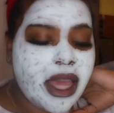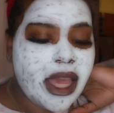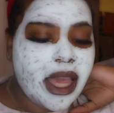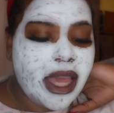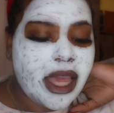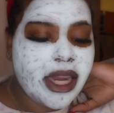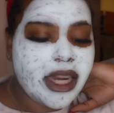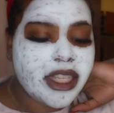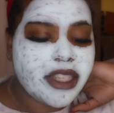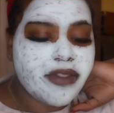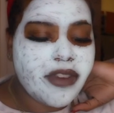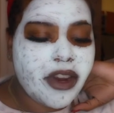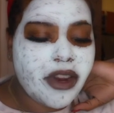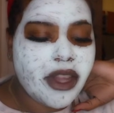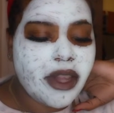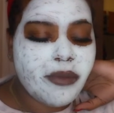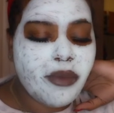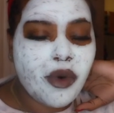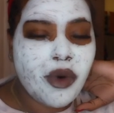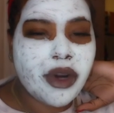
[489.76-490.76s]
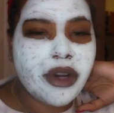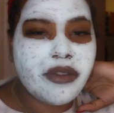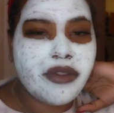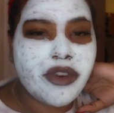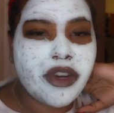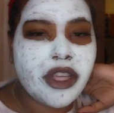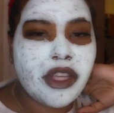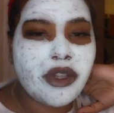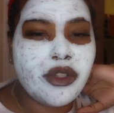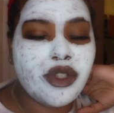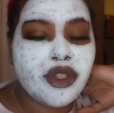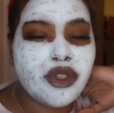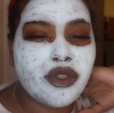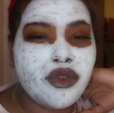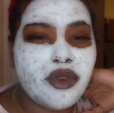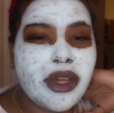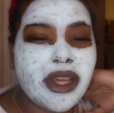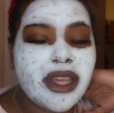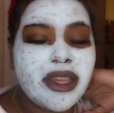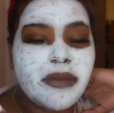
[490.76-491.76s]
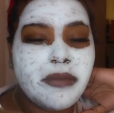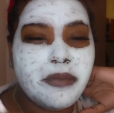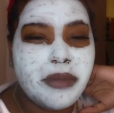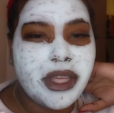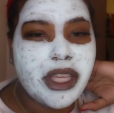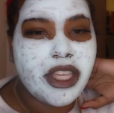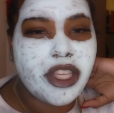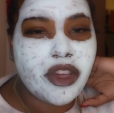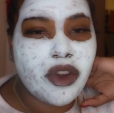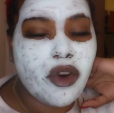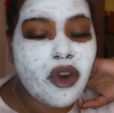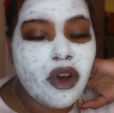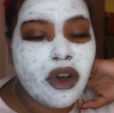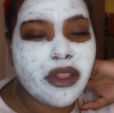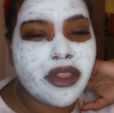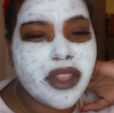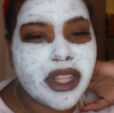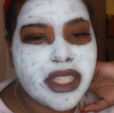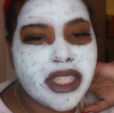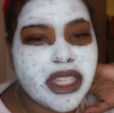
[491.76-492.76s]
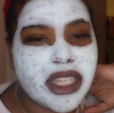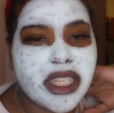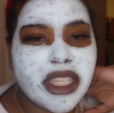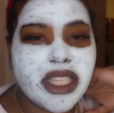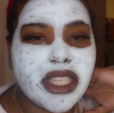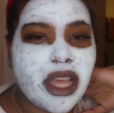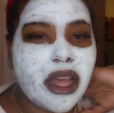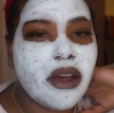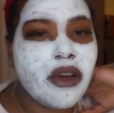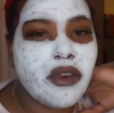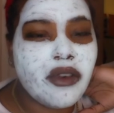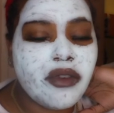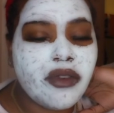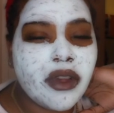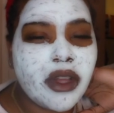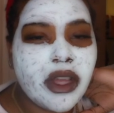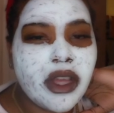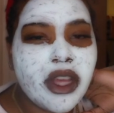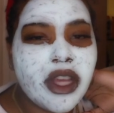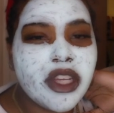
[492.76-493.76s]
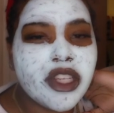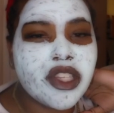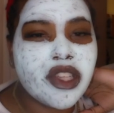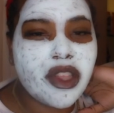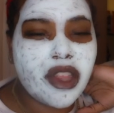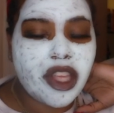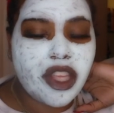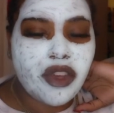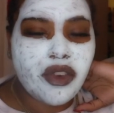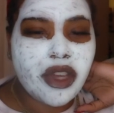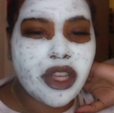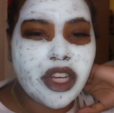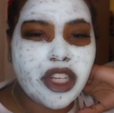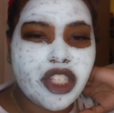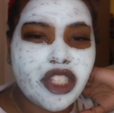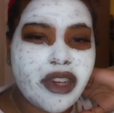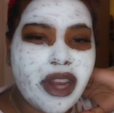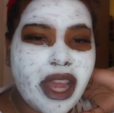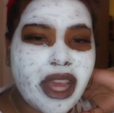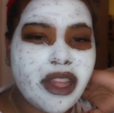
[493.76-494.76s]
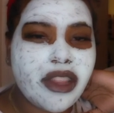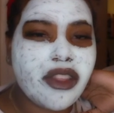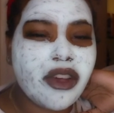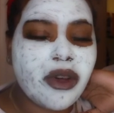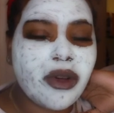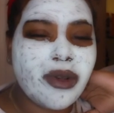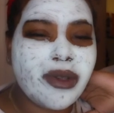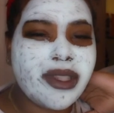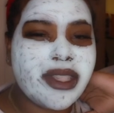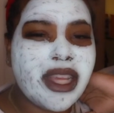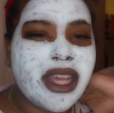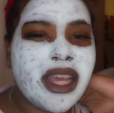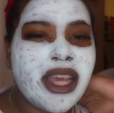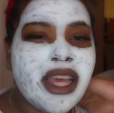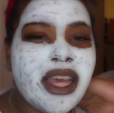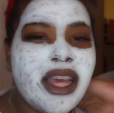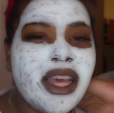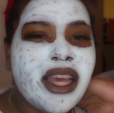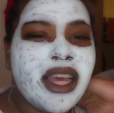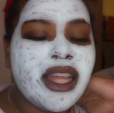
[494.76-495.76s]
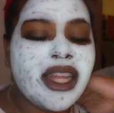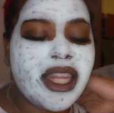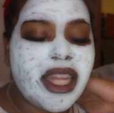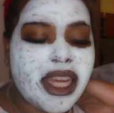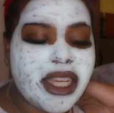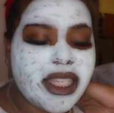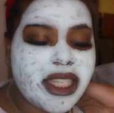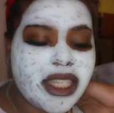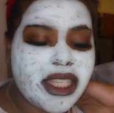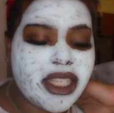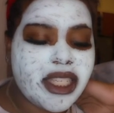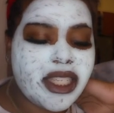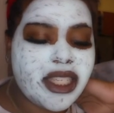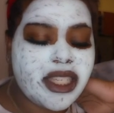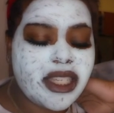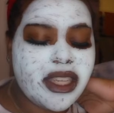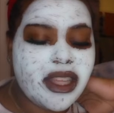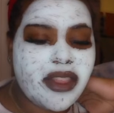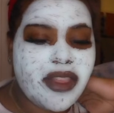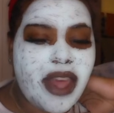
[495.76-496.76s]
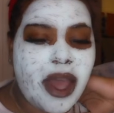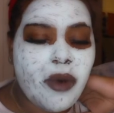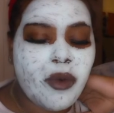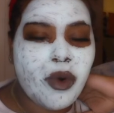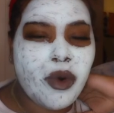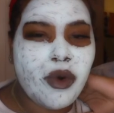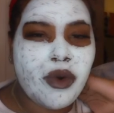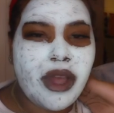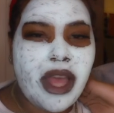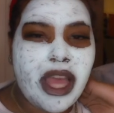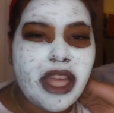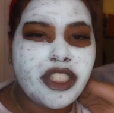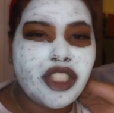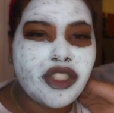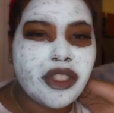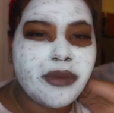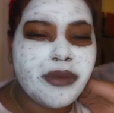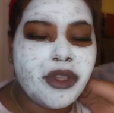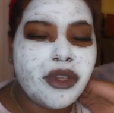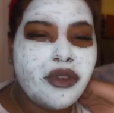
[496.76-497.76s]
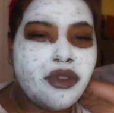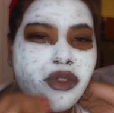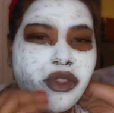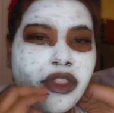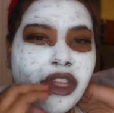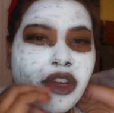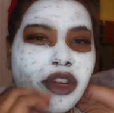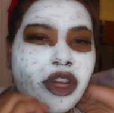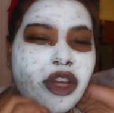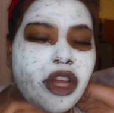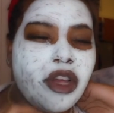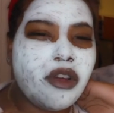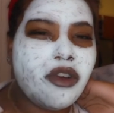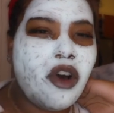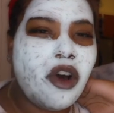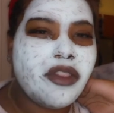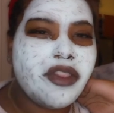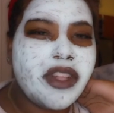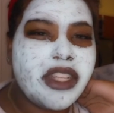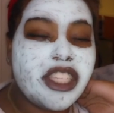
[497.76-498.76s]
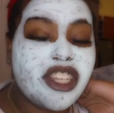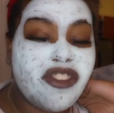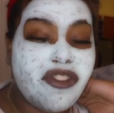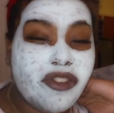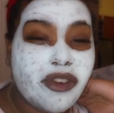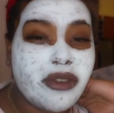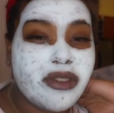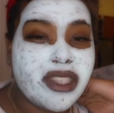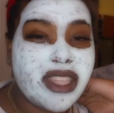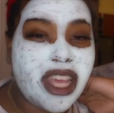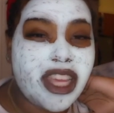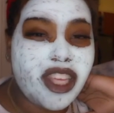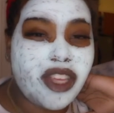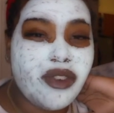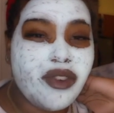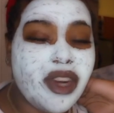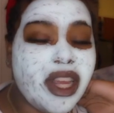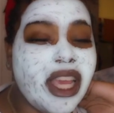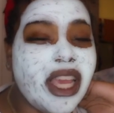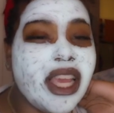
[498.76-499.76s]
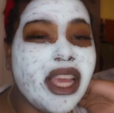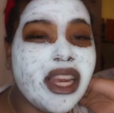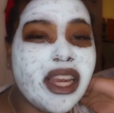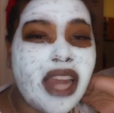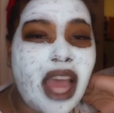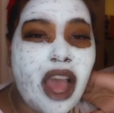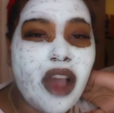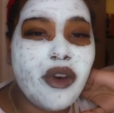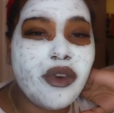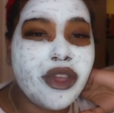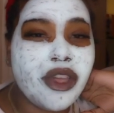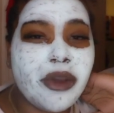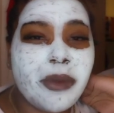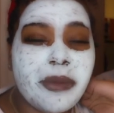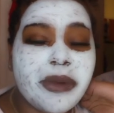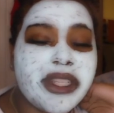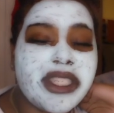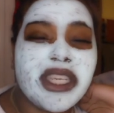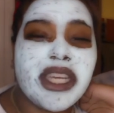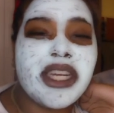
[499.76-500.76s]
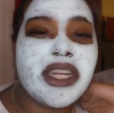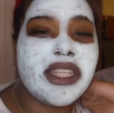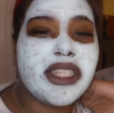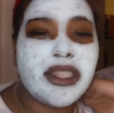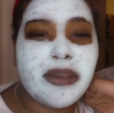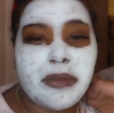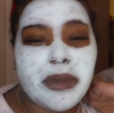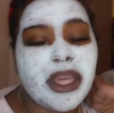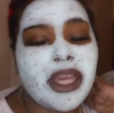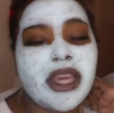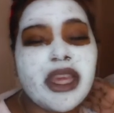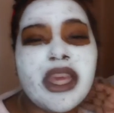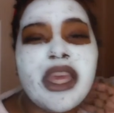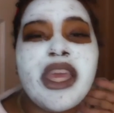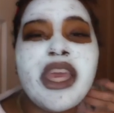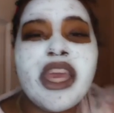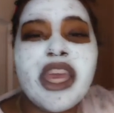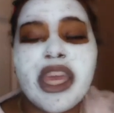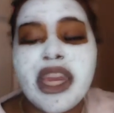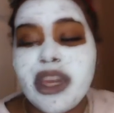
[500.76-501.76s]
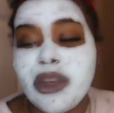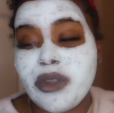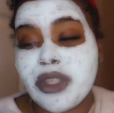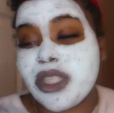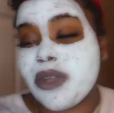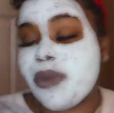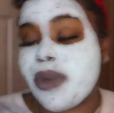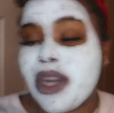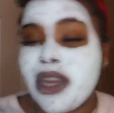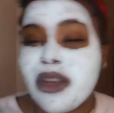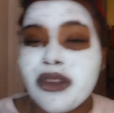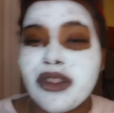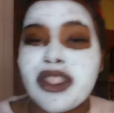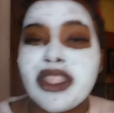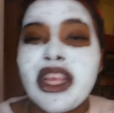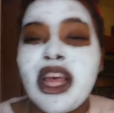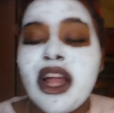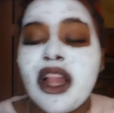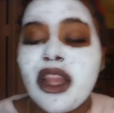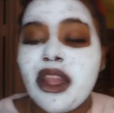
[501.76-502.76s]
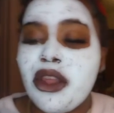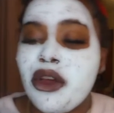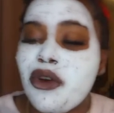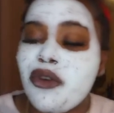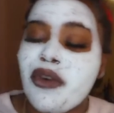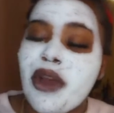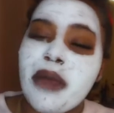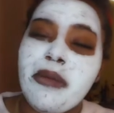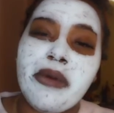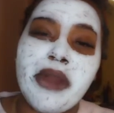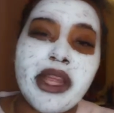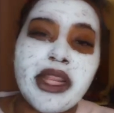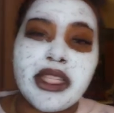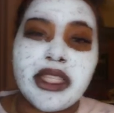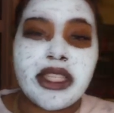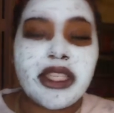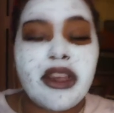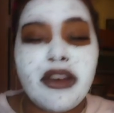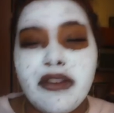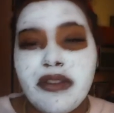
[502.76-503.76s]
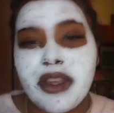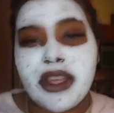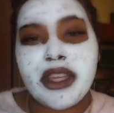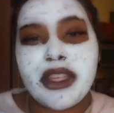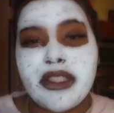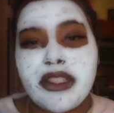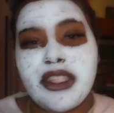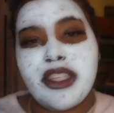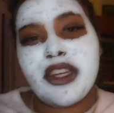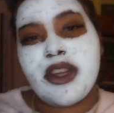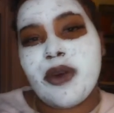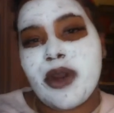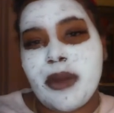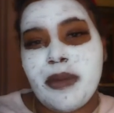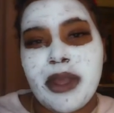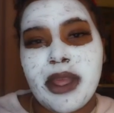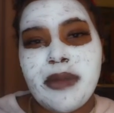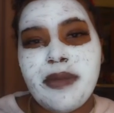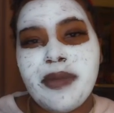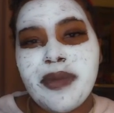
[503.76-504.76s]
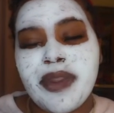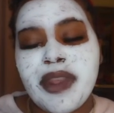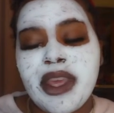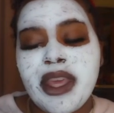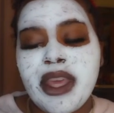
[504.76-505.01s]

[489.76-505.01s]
And it's very important for you to be your authentic self so that you can attract those lessons that will attribute the authentic fruits that you need, not who you're pretending to be and who someone else low vibrating self is. You know what I mean?